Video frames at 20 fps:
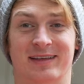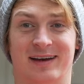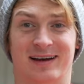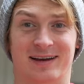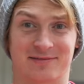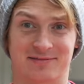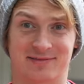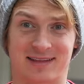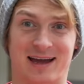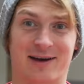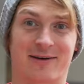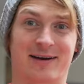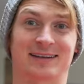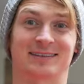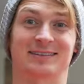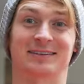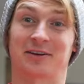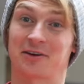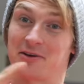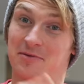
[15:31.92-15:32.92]
that I've now
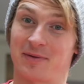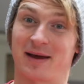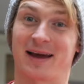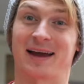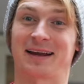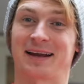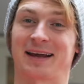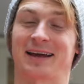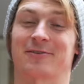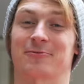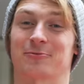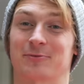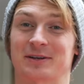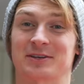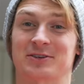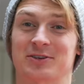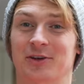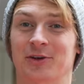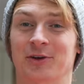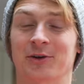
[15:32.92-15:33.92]
had to go back and
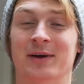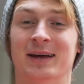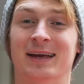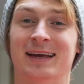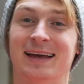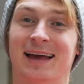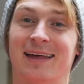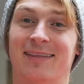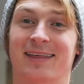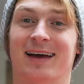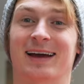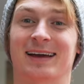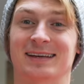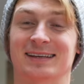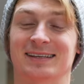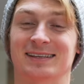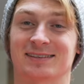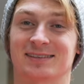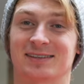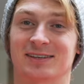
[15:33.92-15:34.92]
redo, and that
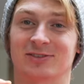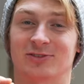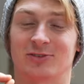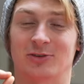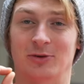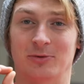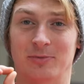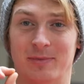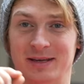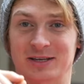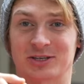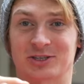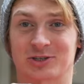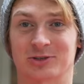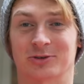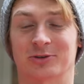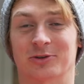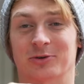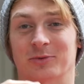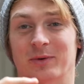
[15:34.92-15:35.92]
is to make
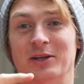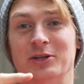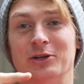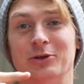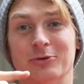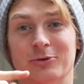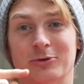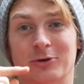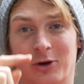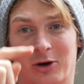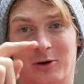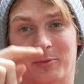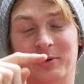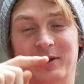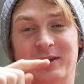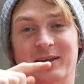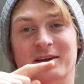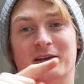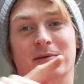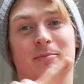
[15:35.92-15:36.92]
sure that when you
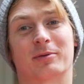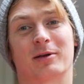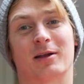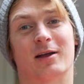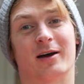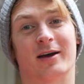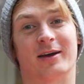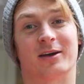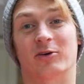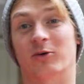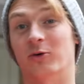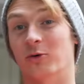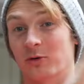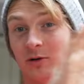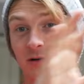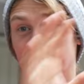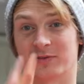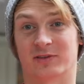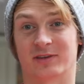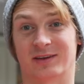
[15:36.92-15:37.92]
copy and apply all
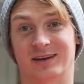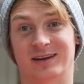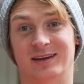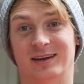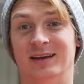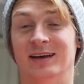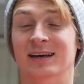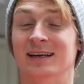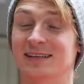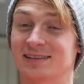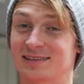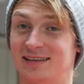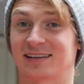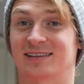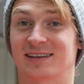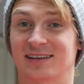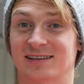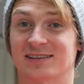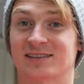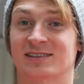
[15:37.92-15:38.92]
of the
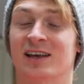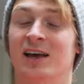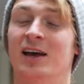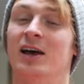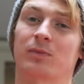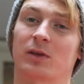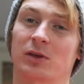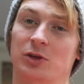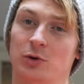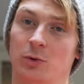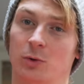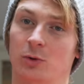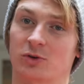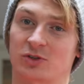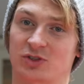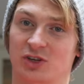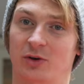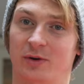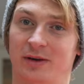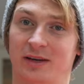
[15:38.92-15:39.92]
settings, you
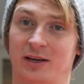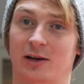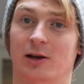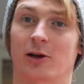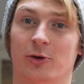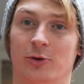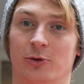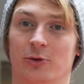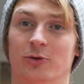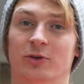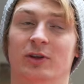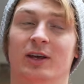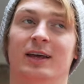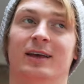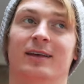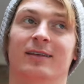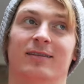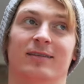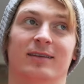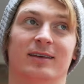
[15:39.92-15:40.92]
also include
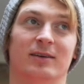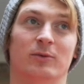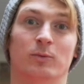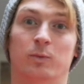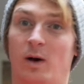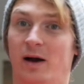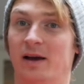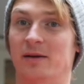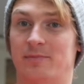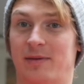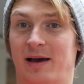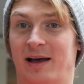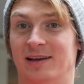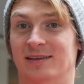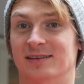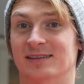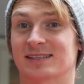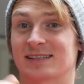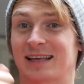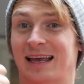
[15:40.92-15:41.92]
the white
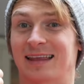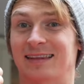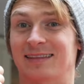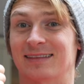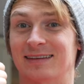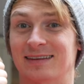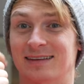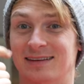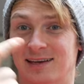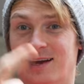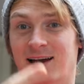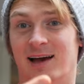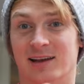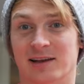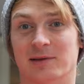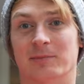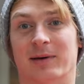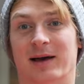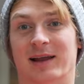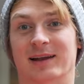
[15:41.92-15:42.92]
balance and the
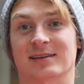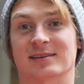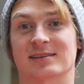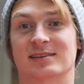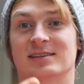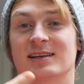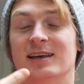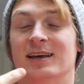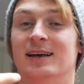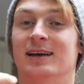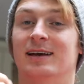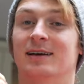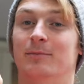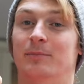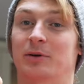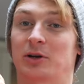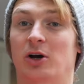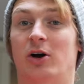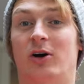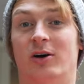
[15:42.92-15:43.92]
colour balance
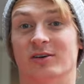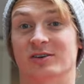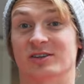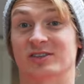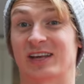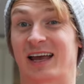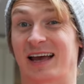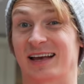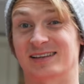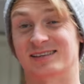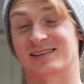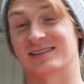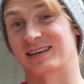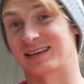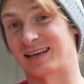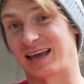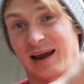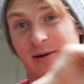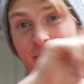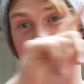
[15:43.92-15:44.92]
because as the
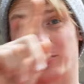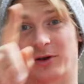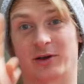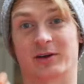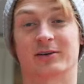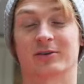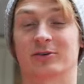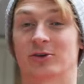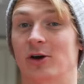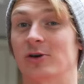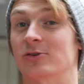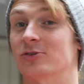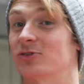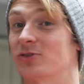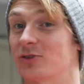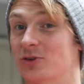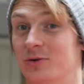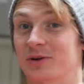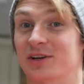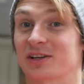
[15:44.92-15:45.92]
camera goes
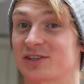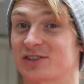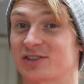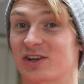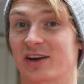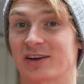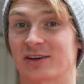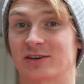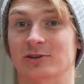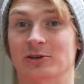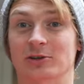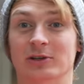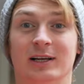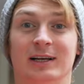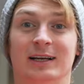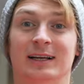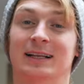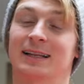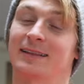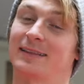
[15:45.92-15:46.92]
through its cycle,
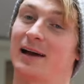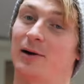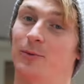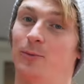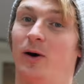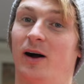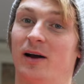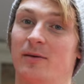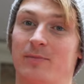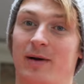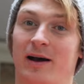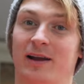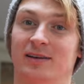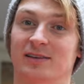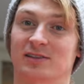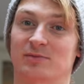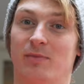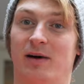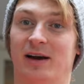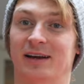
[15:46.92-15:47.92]
that white
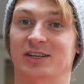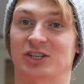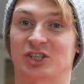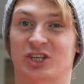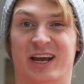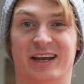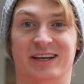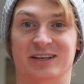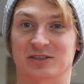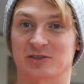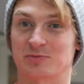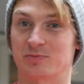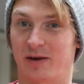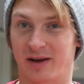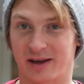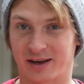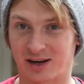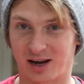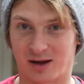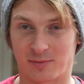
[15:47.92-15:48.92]
balance might change
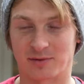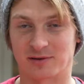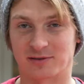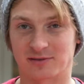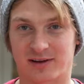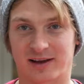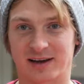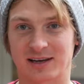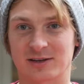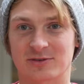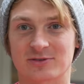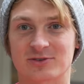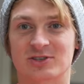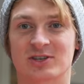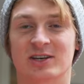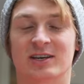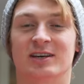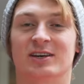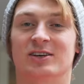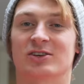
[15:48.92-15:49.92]
by a couple of
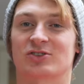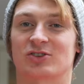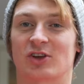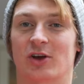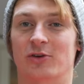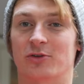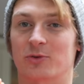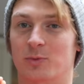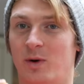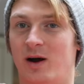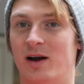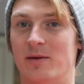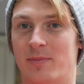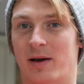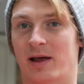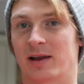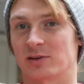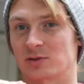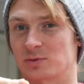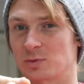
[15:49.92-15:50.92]
values. So the white
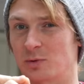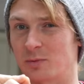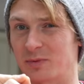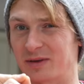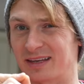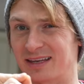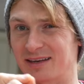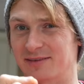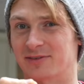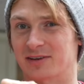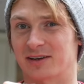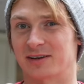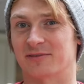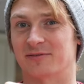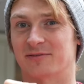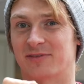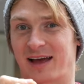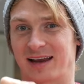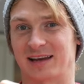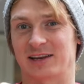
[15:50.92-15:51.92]
balance will be given a
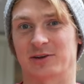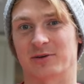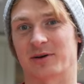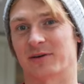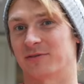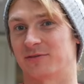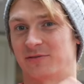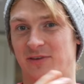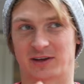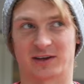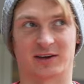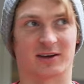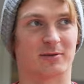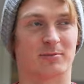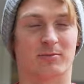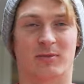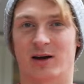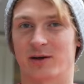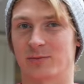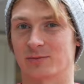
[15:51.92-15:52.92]
value, a figure.
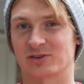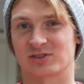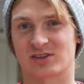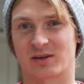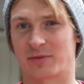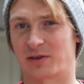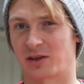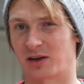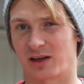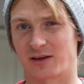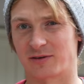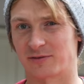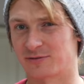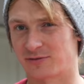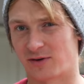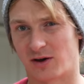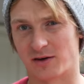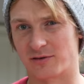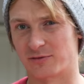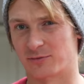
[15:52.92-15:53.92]
Mine was something like
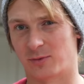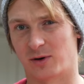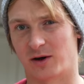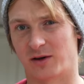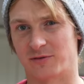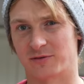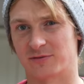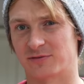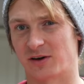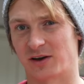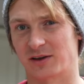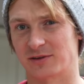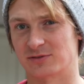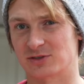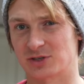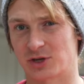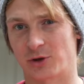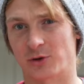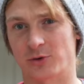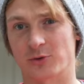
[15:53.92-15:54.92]

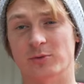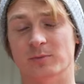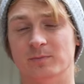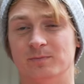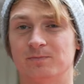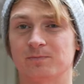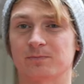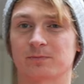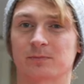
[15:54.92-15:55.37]
5152.